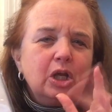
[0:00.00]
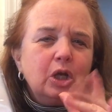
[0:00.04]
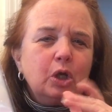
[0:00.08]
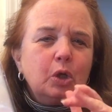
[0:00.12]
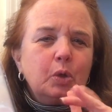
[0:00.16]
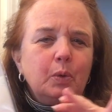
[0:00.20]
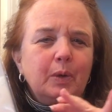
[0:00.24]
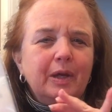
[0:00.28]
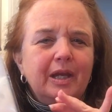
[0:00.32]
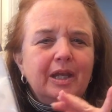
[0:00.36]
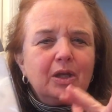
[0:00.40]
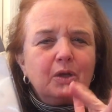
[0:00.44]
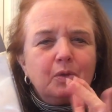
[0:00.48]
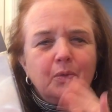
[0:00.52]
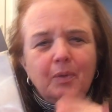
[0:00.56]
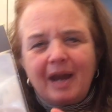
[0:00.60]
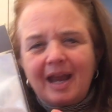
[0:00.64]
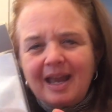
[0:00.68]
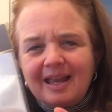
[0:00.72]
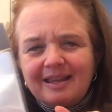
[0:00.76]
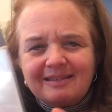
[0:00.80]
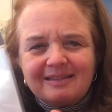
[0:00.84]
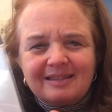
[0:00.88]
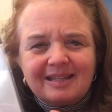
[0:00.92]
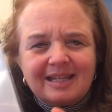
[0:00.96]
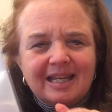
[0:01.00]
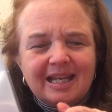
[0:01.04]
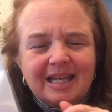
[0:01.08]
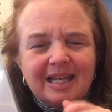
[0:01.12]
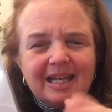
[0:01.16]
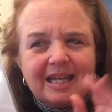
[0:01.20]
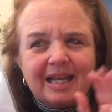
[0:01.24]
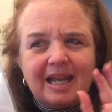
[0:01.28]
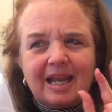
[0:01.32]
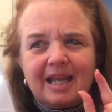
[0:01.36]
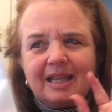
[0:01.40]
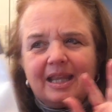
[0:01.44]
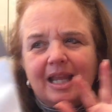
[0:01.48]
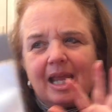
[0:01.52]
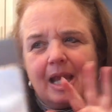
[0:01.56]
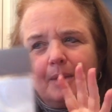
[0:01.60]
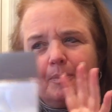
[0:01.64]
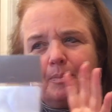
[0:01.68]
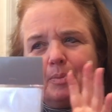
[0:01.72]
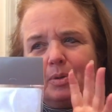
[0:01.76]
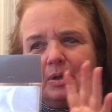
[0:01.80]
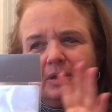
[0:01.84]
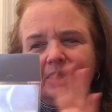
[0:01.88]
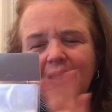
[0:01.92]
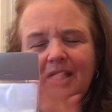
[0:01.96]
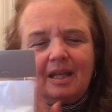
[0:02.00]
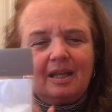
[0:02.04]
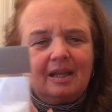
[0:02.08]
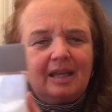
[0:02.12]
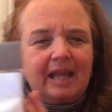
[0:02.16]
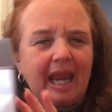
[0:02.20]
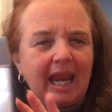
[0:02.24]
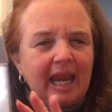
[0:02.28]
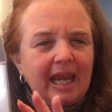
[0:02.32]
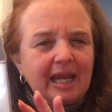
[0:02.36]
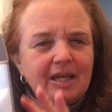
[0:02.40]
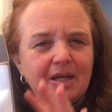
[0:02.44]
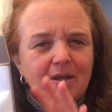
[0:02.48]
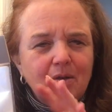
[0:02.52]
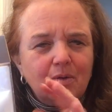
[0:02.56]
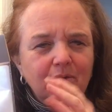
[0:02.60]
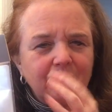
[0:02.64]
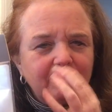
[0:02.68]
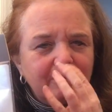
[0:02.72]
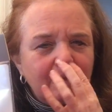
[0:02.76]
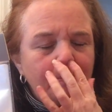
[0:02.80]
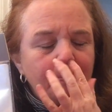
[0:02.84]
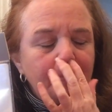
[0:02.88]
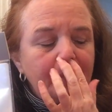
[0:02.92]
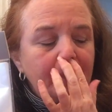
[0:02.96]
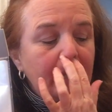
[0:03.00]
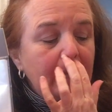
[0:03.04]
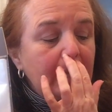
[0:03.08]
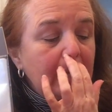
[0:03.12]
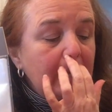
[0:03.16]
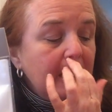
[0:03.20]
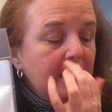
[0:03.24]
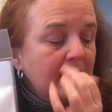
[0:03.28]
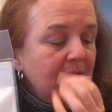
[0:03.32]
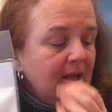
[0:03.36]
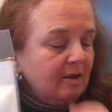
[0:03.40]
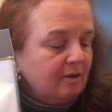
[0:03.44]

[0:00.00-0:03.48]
green grass in it and like put candy or something.